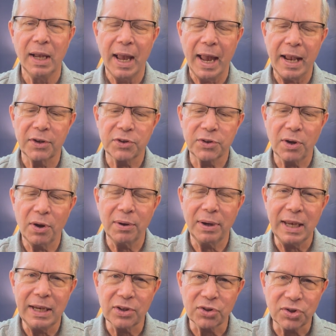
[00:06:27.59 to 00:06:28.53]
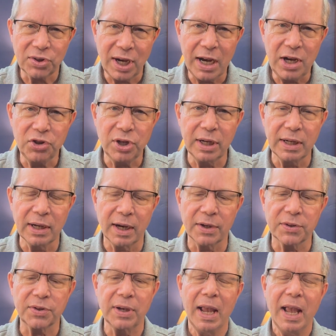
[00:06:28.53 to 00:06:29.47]
And so He is teaching
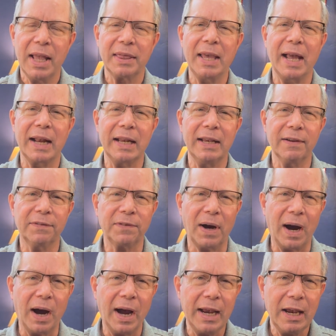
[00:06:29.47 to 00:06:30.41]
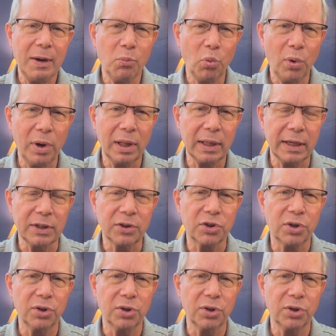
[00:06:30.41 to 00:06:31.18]
us that if I am willing